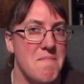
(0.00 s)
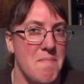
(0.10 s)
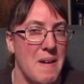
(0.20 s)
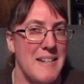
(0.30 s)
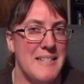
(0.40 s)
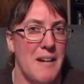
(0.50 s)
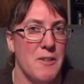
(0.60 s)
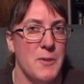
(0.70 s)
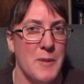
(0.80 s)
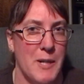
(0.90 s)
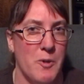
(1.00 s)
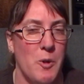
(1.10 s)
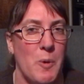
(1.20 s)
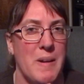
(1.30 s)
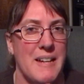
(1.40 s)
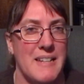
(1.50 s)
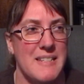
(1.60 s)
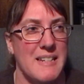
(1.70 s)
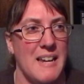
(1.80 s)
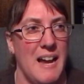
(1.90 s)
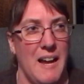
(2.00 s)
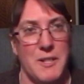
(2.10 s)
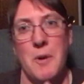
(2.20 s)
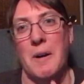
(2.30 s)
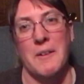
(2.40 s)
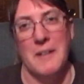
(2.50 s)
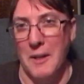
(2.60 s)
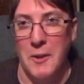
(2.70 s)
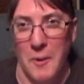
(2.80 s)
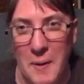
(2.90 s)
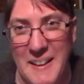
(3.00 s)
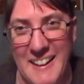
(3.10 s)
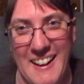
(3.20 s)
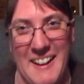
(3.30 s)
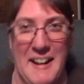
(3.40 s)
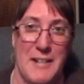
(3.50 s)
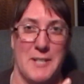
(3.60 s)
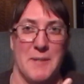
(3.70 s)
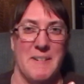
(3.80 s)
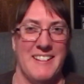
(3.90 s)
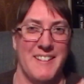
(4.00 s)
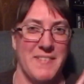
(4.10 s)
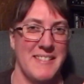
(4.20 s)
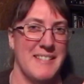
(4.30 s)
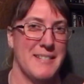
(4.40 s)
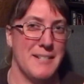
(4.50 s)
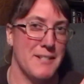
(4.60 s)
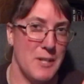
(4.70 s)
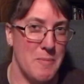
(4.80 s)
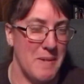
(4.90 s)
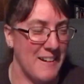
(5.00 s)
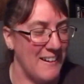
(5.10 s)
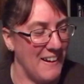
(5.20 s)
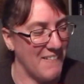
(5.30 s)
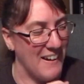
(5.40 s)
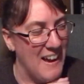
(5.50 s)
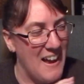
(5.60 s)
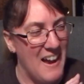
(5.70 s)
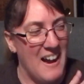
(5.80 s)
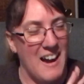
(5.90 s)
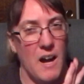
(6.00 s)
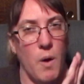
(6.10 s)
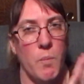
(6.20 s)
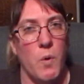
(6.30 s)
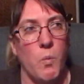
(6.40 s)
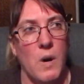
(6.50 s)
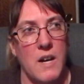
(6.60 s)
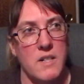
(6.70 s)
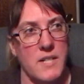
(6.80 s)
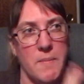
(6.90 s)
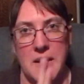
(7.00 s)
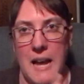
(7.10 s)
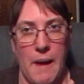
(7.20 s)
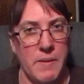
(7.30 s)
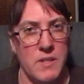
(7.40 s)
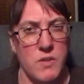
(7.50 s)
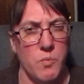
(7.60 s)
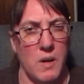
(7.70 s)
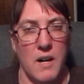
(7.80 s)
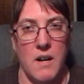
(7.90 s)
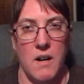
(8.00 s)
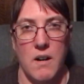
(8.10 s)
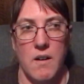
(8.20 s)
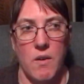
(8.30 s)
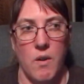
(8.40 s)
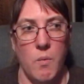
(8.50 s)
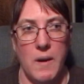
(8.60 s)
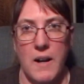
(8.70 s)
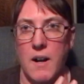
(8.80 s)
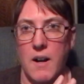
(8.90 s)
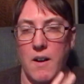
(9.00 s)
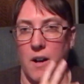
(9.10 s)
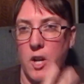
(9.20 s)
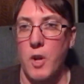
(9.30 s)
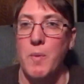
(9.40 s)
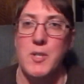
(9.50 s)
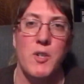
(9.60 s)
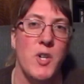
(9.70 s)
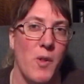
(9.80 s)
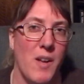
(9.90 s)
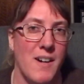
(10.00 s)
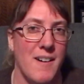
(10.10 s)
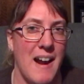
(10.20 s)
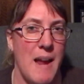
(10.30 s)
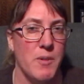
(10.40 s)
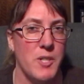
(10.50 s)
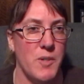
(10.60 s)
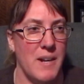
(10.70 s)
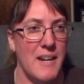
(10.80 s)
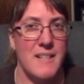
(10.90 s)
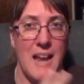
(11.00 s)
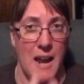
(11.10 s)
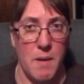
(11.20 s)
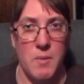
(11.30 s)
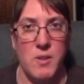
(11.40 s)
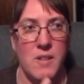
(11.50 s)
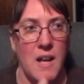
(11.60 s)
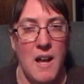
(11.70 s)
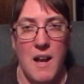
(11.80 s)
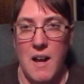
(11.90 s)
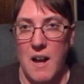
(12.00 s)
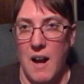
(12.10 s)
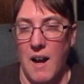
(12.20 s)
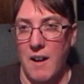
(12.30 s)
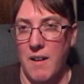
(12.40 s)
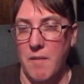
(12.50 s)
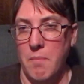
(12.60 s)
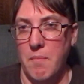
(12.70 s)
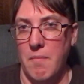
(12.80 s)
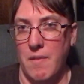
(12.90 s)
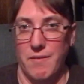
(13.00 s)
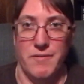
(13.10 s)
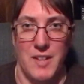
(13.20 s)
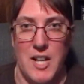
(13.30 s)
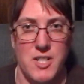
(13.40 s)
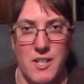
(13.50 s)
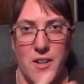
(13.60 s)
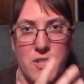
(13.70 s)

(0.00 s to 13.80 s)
but it sounds really cool because it has, well, not cool. I don't want to live in this dystopian. Anyway, where something happens where we are humans are no longer able to eat animal flesh, you know,